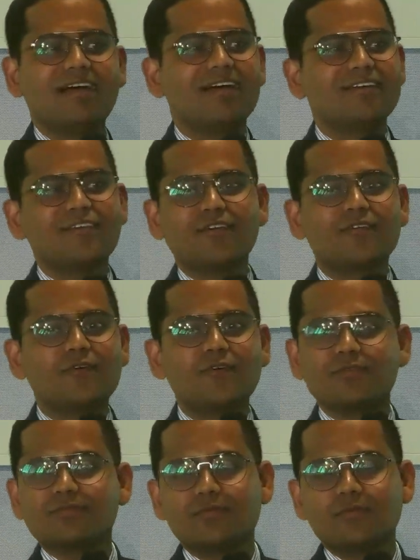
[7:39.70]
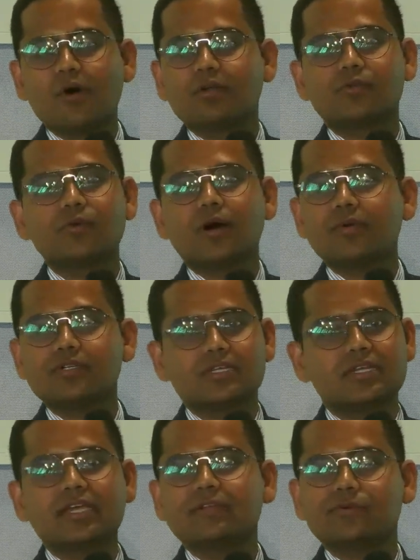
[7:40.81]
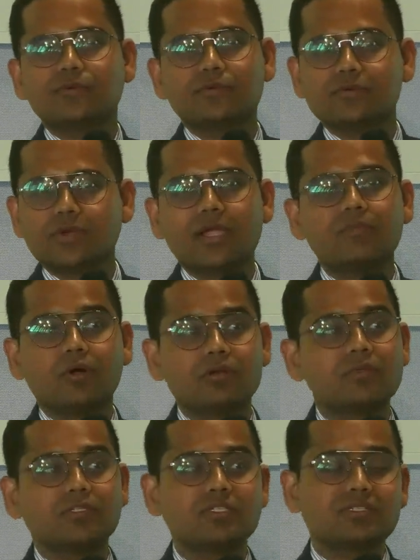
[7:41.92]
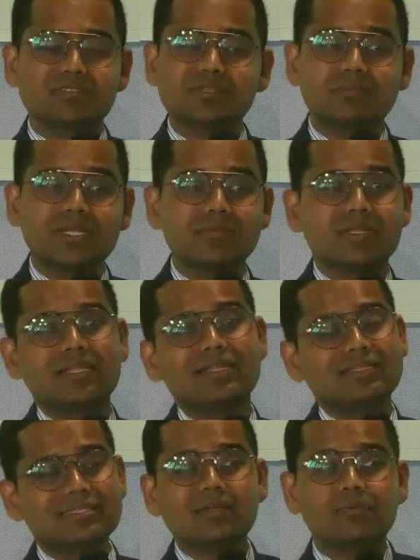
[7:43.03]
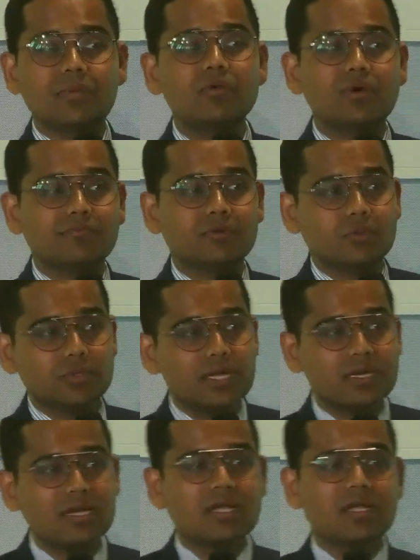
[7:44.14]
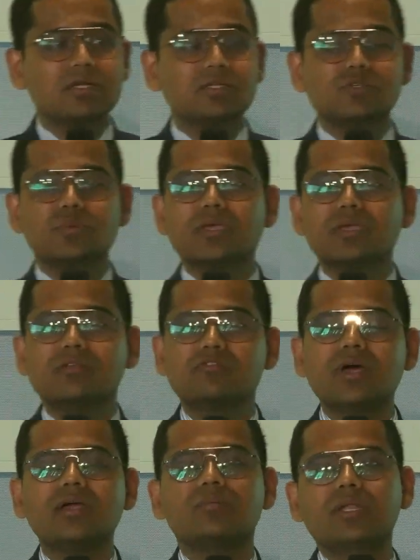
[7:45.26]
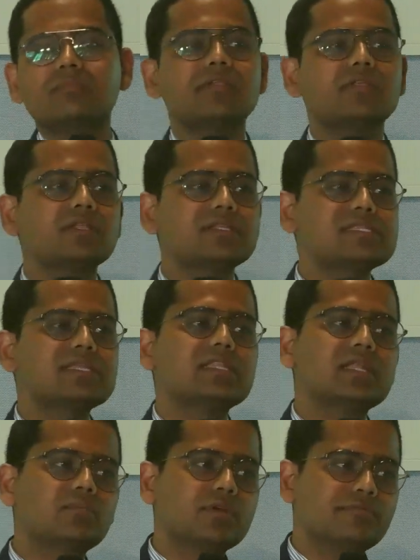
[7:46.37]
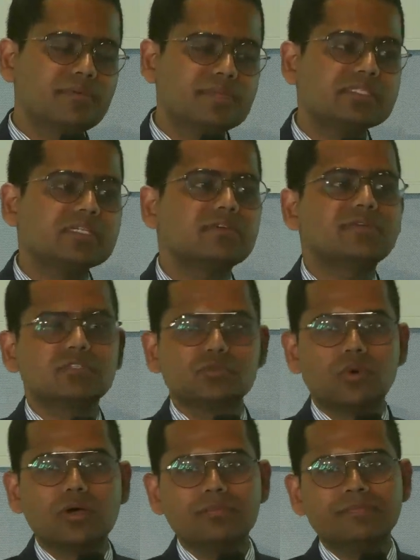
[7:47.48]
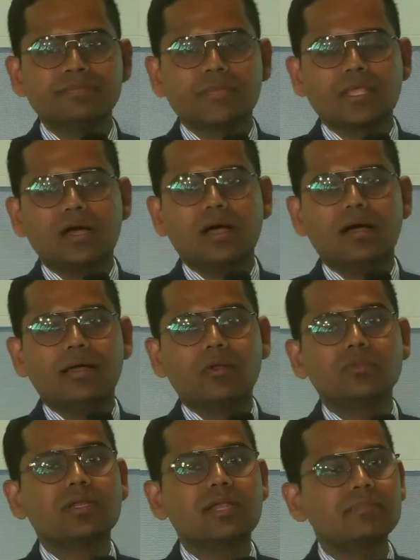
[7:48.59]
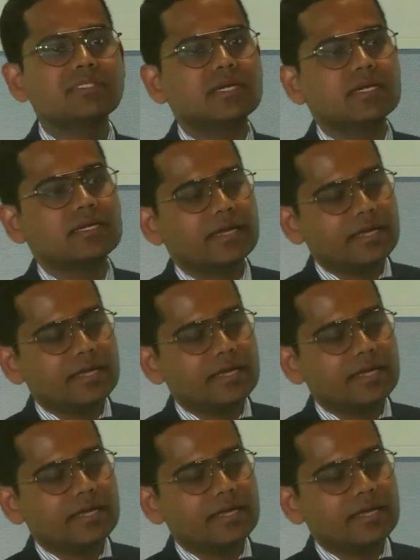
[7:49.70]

or go walk 2 hours a day to get water, which is sometimes unclean. It's the women who have to do that. So we track very meticulously the number of women served and so on. And on the climate side, again, we